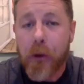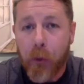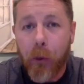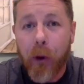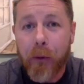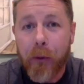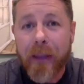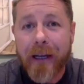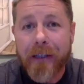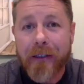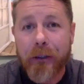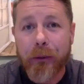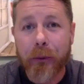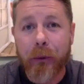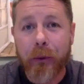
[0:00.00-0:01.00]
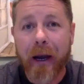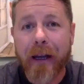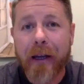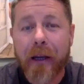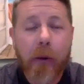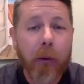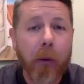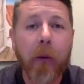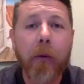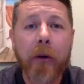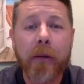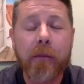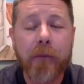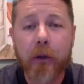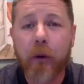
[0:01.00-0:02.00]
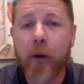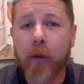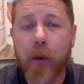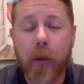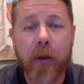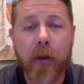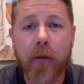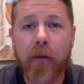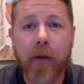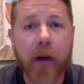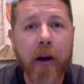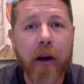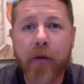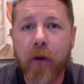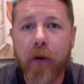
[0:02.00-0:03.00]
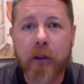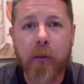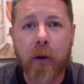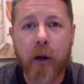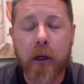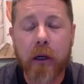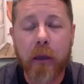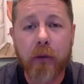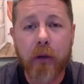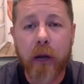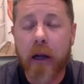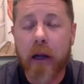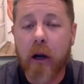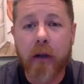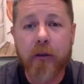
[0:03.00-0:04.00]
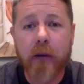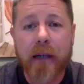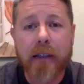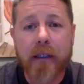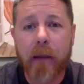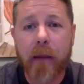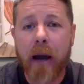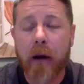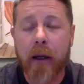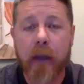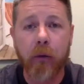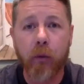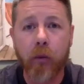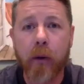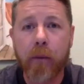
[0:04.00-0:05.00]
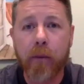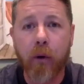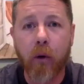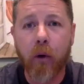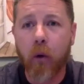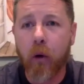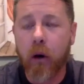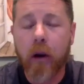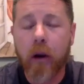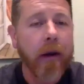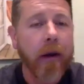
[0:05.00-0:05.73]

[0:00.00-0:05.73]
What would that do, right? What would it do if we were the very first smart contract to come out in Ripple or,